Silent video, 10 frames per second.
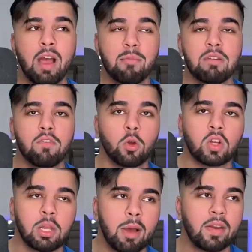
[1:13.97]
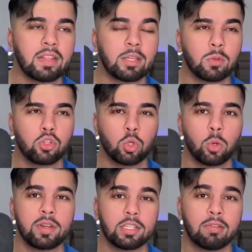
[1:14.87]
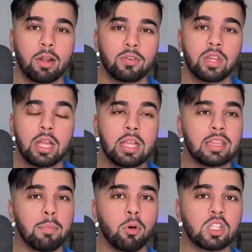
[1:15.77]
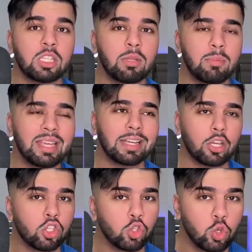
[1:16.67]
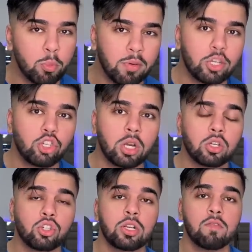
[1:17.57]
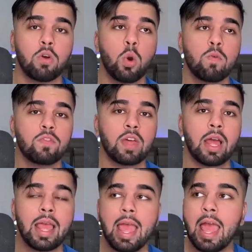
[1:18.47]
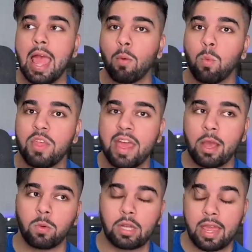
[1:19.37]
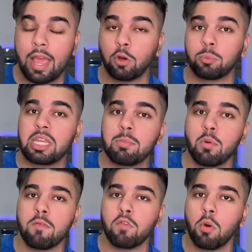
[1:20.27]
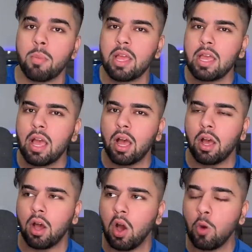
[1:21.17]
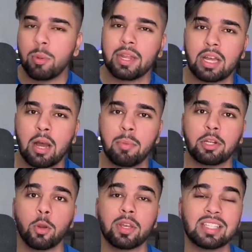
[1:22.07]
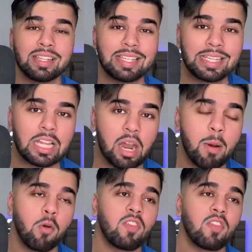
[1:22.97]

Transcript: have been vocal about it. There were stories around there possibly being a super injunction involved that held people from opening up and going into detail about